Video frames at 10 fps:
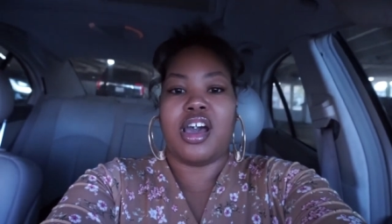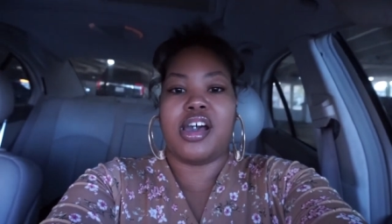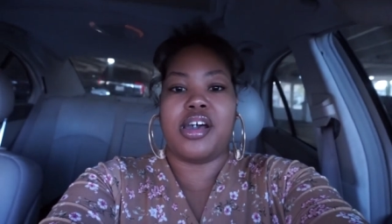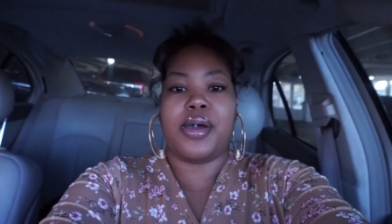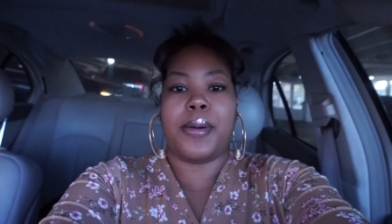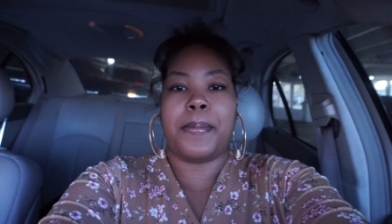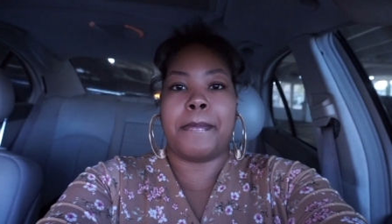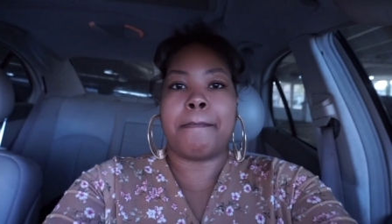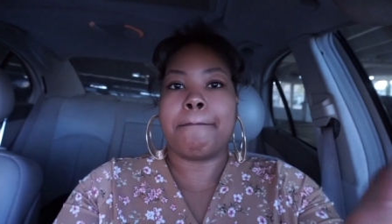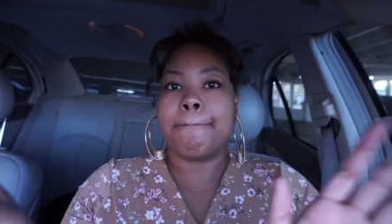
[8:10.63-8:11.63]

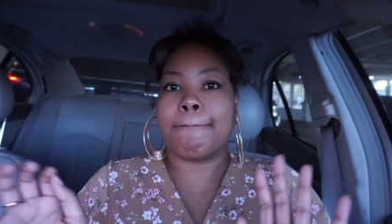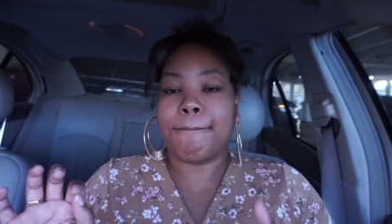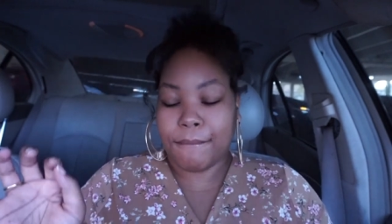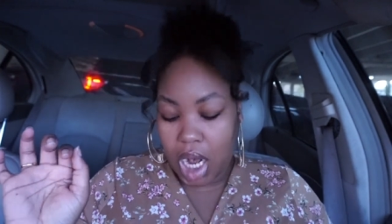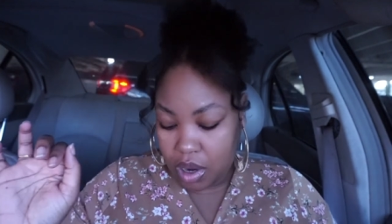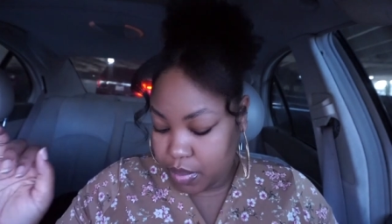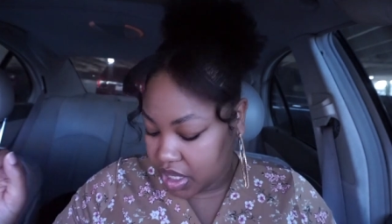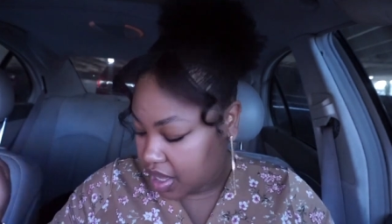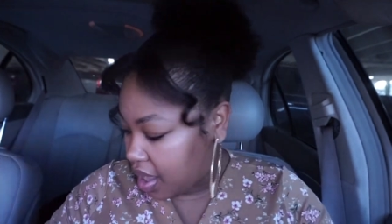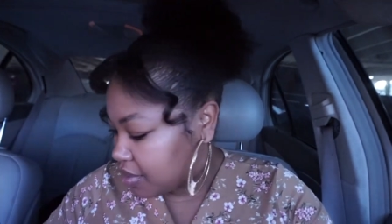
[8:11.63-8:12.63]
um
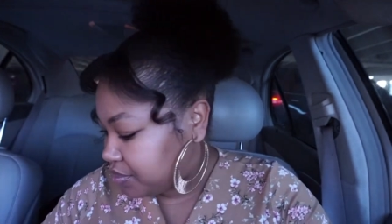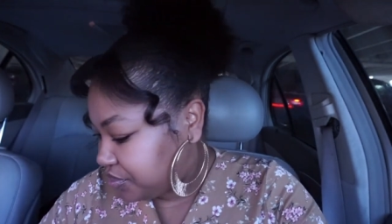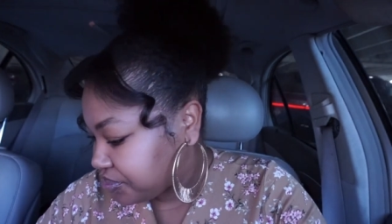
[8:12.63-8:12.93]
but yeah,